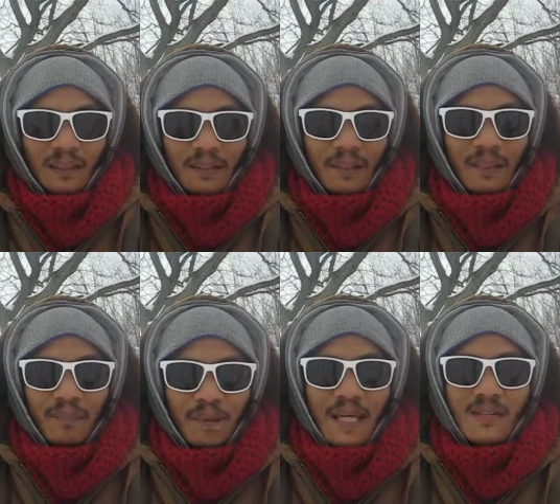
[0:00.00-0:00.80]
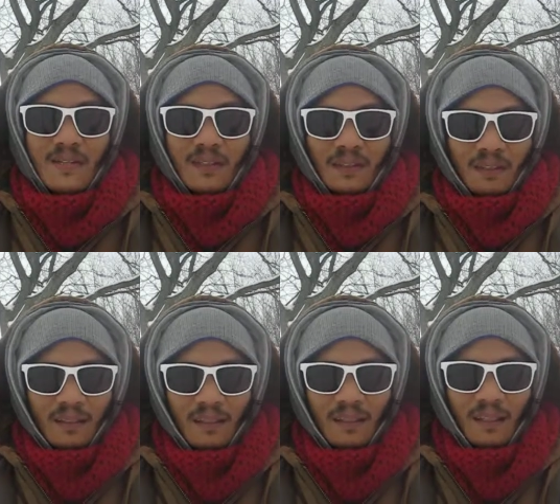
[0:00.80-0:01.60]
expansion
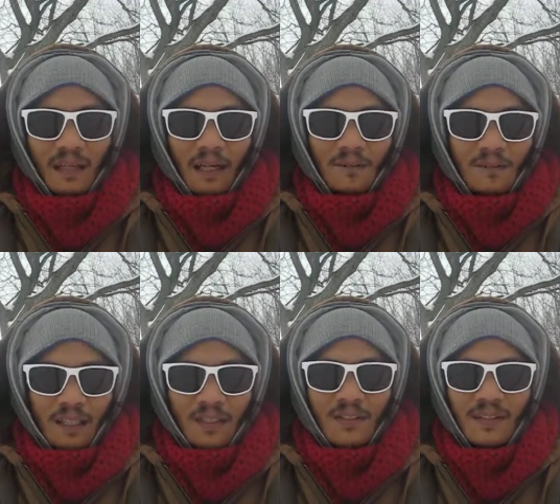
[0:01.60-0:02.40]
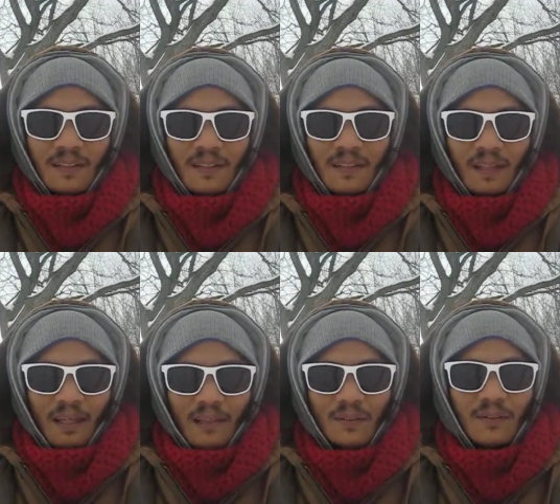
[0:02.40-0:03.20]
of consciousness
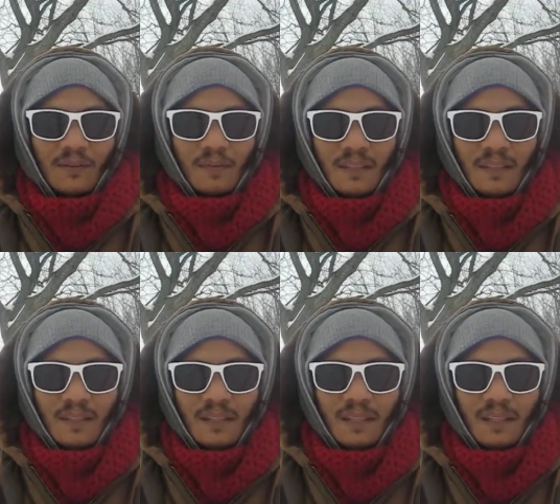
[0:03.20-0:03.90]
and the universe.